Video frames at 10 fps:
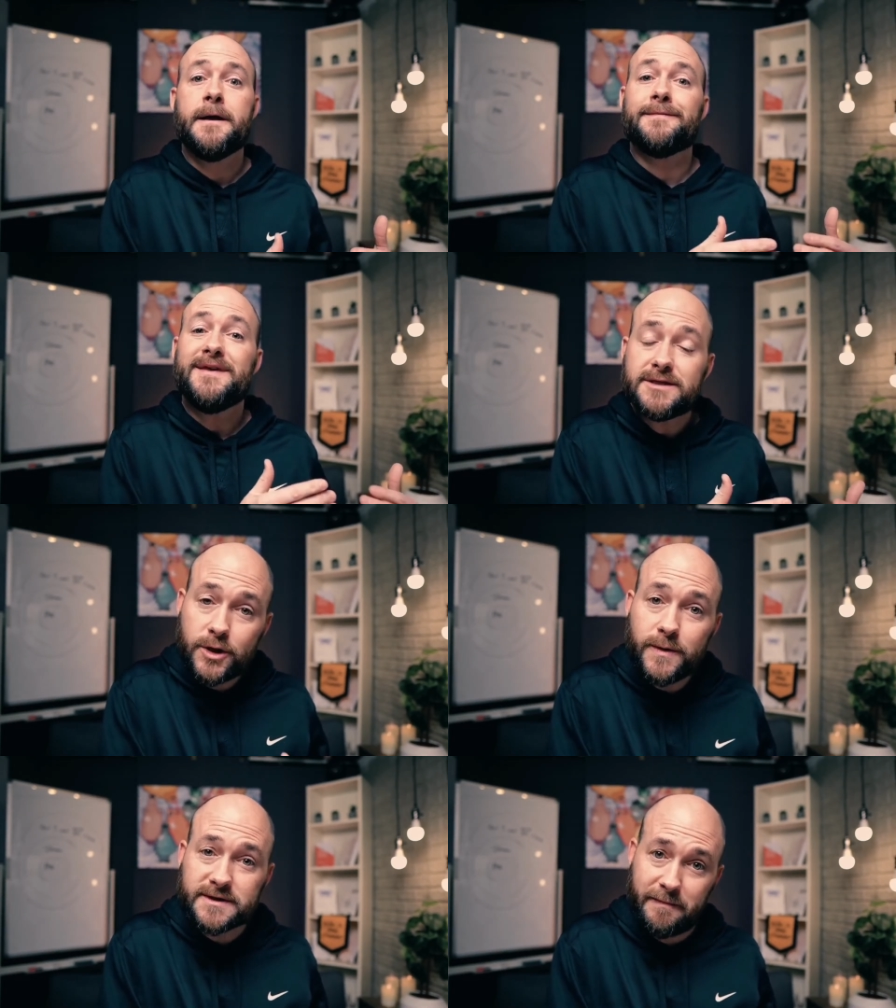This
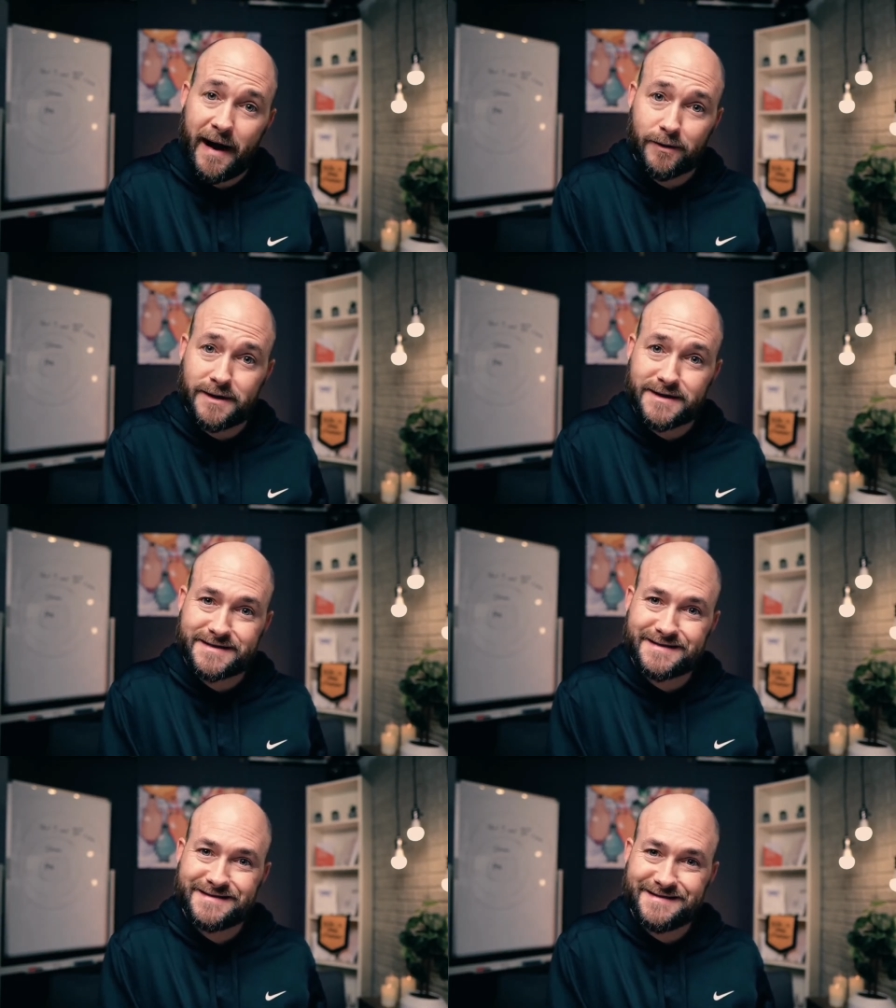too is a
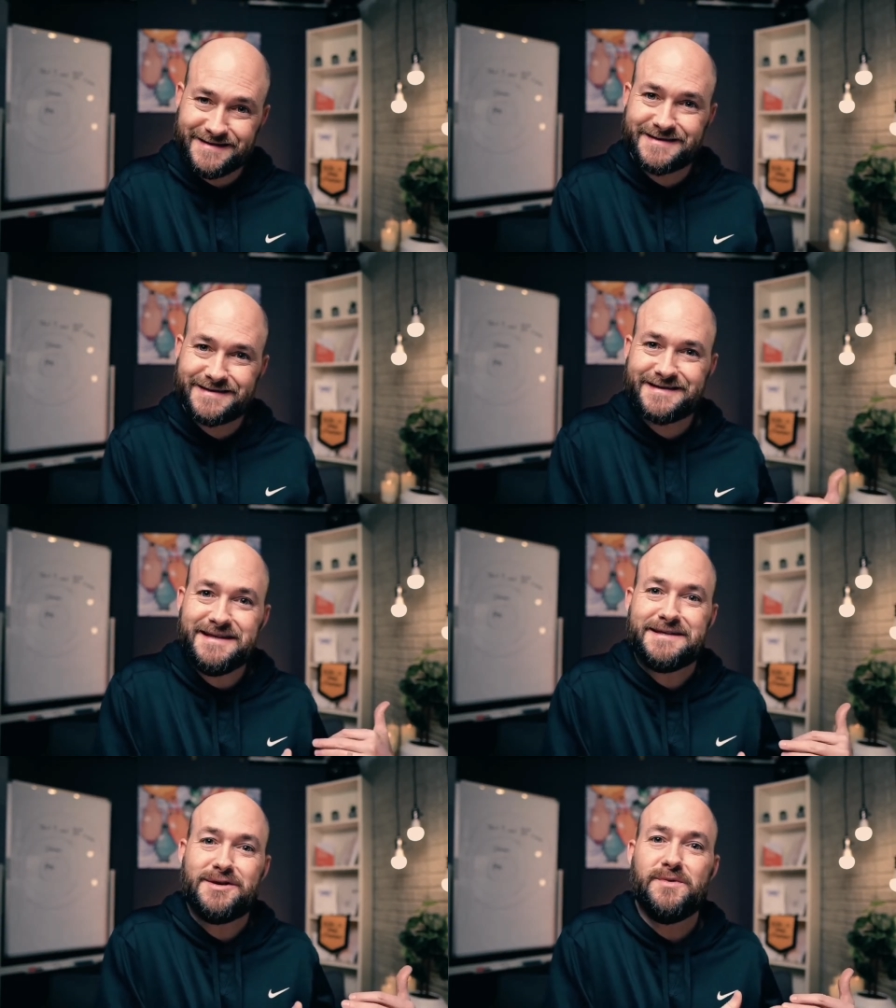powerlessness.
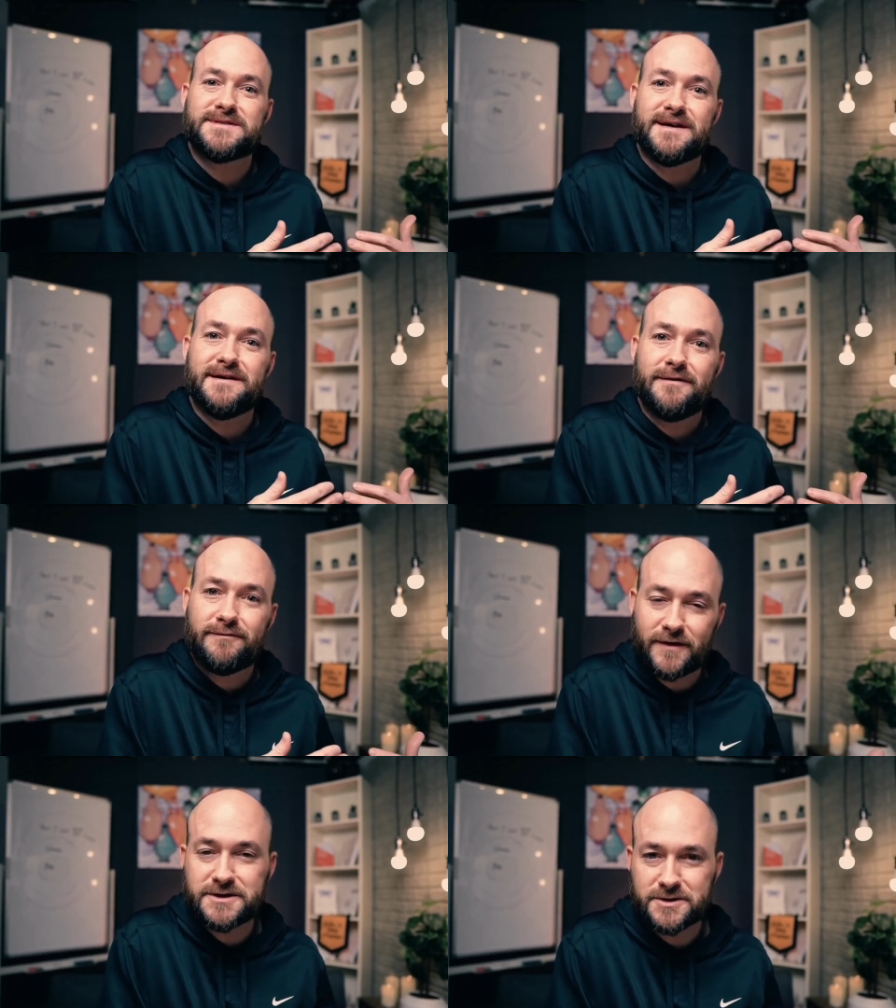This too is a
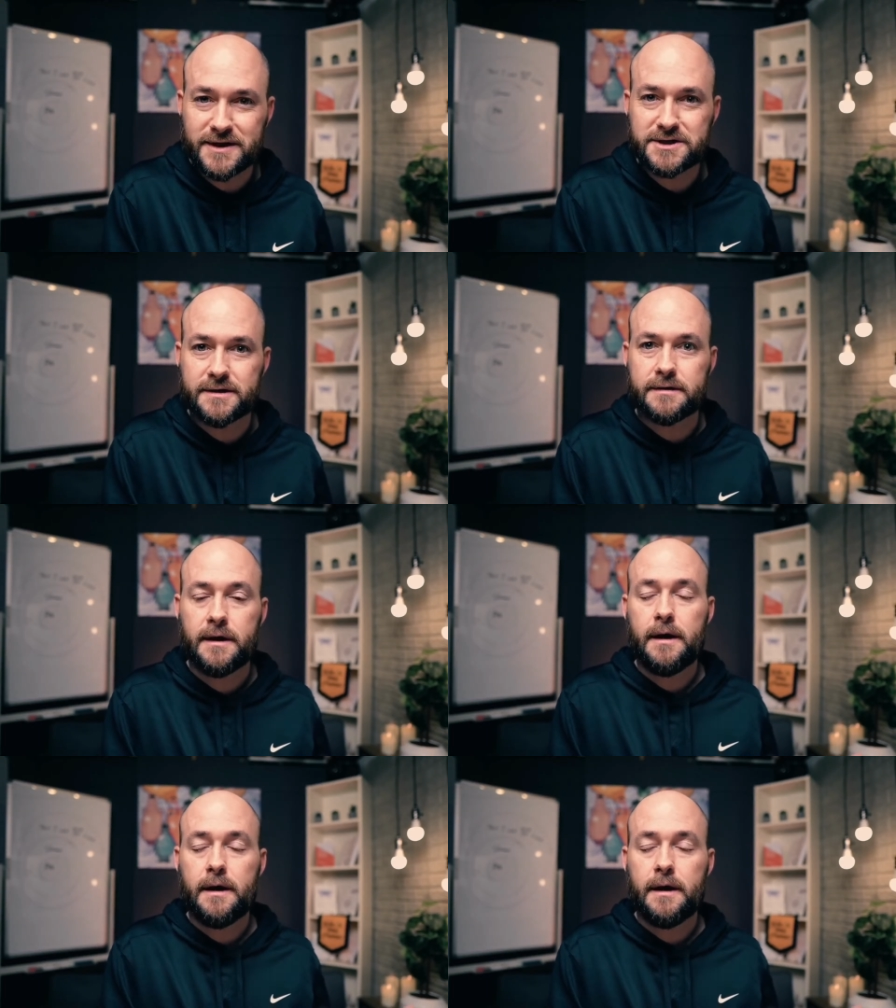frustration